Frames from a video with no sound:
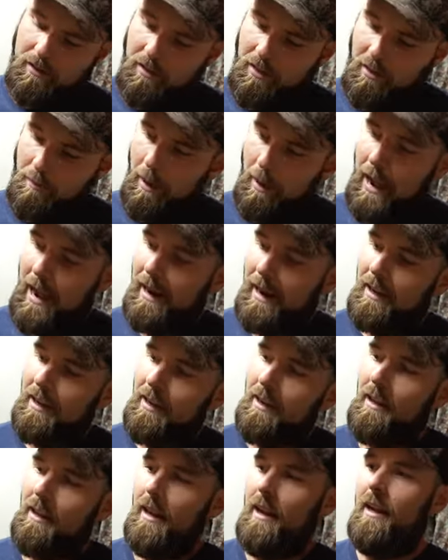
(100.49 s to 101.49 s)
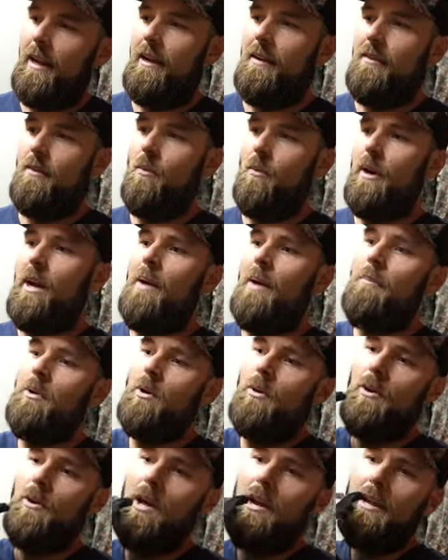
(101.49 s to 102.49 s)
the pack. And the way I'm
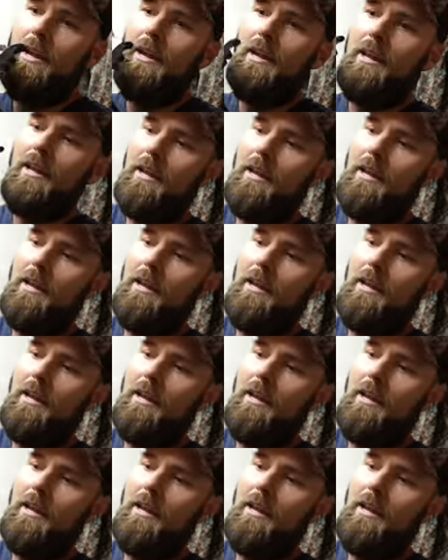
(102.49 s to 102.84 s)
gonna run it